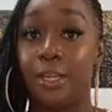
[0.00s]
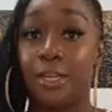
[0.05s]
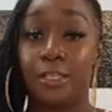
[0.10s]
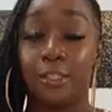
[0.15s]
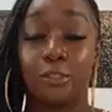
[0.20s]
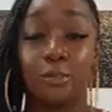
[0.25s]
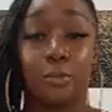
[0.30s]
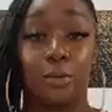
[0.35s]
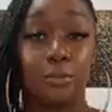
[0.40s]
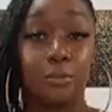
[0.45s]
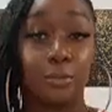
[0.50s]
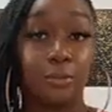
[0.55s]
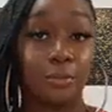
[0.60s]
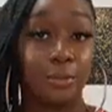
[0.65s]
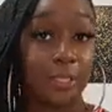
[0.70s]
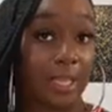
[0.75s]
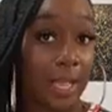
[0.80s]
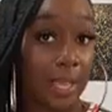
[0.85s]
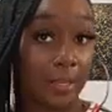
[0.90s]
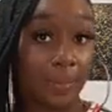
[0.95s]
hit the square root
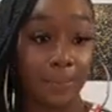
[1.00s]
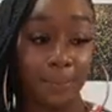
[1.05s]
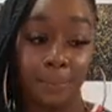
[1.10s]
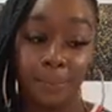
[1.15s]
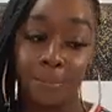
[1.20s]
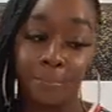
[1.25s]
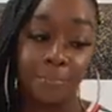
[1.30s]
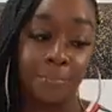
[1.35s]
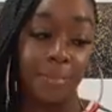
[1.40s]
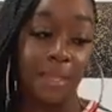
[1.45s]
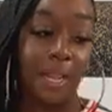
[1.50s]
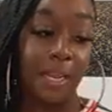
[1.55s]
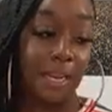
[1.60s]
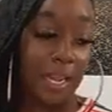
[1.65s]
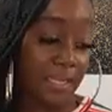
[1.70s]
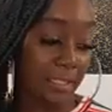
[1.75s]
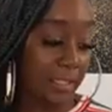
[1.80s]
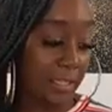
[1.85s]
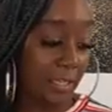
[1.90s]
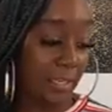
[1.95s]
sign, and
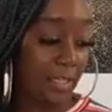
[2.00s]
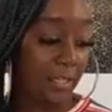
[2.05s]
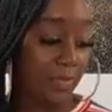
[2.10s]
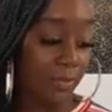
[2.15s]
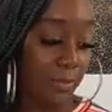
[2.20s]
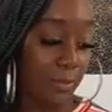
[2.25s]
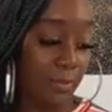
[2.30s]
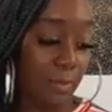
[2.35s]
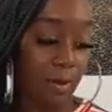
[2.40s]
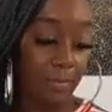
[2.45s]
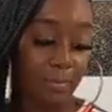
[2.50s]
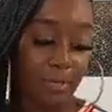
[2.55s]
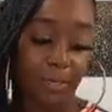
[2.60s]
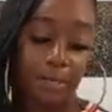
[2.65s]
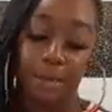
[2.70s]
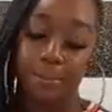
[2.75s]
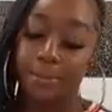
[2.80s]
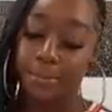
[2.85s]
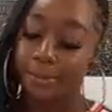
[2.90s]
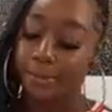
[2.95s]
that's going to give you your
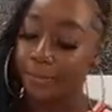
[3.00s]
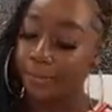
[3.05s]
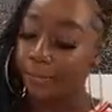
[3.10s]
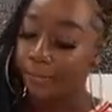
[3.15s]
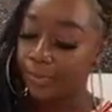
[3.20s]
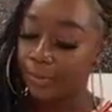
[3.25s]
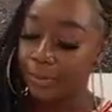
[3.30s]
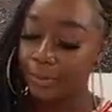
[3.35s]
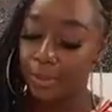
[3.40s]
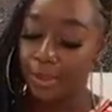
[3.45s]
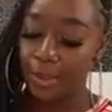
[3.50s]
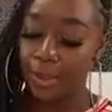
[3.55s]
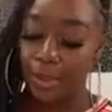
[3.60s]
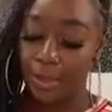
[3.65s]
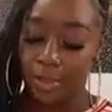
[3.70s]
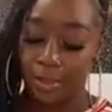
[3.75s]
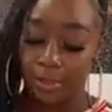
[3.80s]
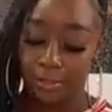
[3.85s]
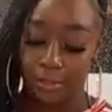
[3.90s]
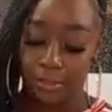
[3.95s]
number.
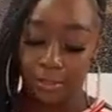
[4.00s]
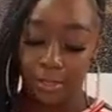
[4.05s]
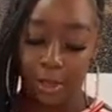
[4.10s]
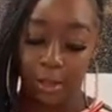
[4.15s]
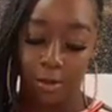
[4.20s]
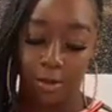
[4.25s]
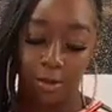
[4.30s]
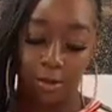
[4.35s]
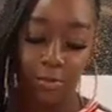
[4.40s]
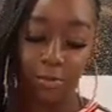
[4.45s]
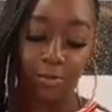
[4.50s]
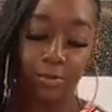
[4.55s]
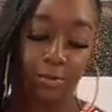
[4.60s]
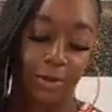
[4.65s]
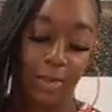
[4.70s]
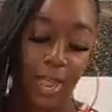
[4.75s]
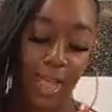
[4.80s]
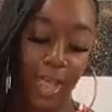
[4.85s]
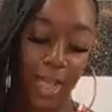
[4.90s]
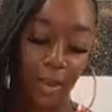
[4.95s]
So
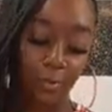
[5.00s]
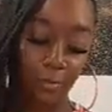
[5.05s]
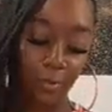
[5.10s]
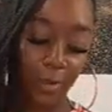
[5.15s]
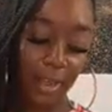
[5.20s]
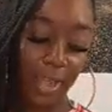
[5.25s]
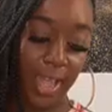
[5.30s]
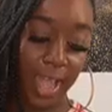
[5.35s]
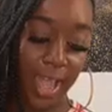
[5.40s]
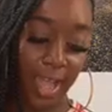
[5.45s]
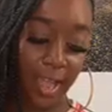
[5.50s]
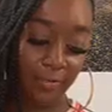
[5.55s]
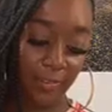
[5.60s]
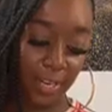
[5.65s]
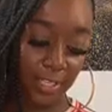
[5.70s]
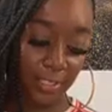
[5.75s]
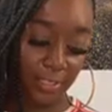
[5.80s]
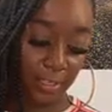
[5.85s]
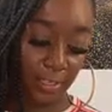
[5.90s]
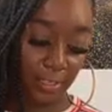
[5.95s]
when I have 1/2,
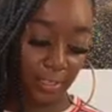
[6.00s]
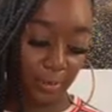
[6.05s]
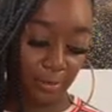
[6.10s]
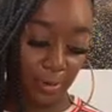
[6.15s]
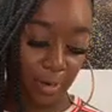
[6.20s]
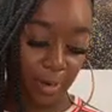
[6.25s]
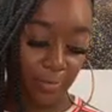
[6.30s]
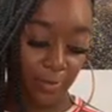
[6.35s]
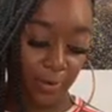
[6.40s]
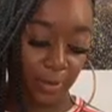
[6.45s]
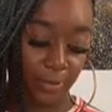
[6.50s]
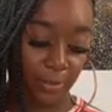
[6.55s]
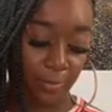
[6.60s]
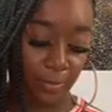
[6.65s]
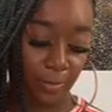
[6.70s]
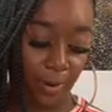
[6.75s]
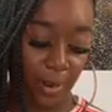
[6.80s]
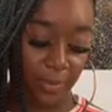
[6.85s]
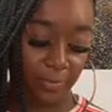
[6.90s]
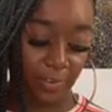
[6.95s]
that's going to convert to
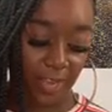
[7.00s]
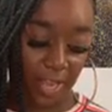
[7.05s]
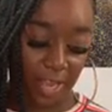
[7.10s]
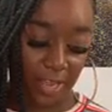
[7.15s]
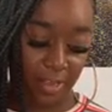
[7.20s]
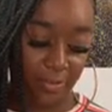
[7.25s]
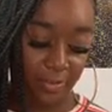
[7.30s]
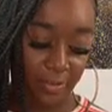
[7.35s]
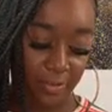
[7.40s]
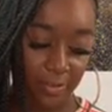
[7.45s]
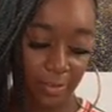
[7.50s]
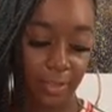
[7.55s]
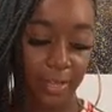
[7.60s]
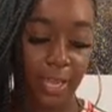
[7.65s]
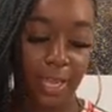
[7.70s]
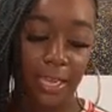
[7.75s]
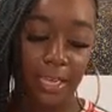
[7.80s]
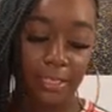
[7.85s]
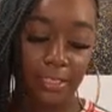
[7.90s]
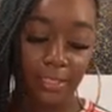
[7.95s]
0.5.
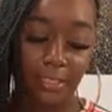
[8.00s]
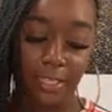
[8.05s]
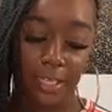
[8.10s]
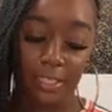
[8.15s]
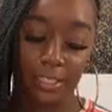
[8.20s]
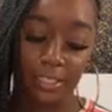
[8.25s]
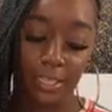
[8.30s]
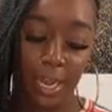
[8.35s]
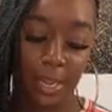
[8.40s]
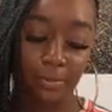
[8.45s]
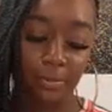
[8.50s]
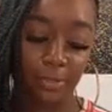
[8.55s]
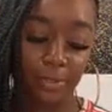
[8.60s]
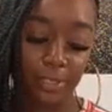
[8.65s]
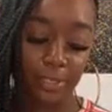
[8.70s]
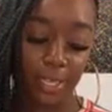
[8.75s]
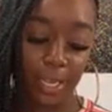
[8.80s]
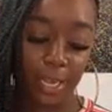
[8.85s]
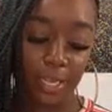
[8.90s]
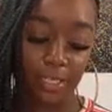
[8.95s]

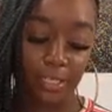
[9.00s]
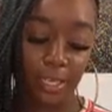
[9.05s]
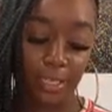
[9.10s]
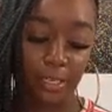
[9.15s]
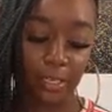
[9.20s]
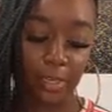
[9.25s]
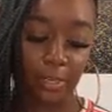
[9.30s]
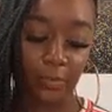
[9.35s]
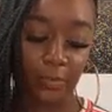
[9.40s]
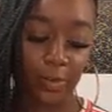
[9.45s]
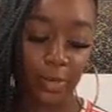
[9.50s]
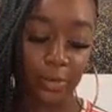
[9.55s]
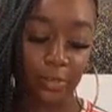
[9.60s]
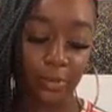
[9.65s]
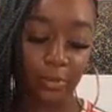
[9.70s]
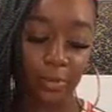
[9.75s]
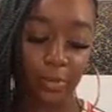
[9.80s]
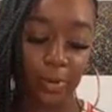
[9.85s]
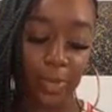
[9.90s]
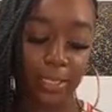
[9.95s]
68% is going to convert to
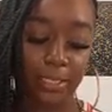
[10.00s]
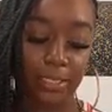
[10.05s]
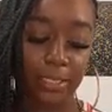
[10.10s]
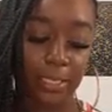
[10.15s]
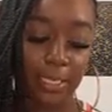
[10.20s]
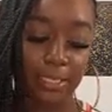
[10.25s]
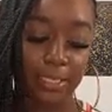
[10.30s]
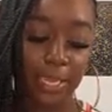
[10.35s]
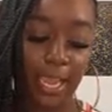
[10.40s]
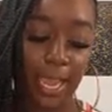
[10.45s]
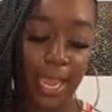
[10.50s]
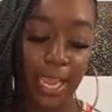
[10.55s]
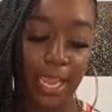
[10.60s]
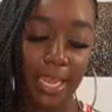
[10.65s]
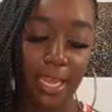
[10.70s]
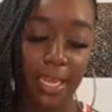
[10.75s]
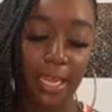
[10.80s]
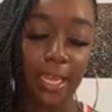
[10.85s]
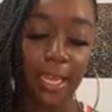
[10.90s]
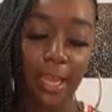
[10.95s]

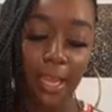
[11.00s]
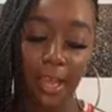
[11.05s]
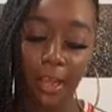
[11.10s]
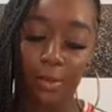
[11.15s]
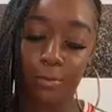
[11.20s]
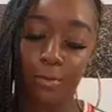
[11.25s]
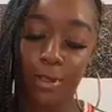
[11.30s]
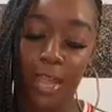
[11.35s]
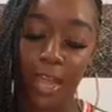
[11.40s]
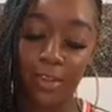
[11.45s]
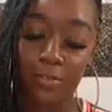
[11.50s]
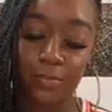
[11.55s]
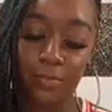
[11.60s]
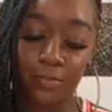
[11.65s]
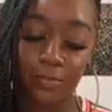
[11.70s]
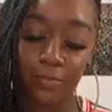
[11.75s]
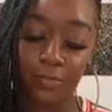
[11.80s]
0.68. We have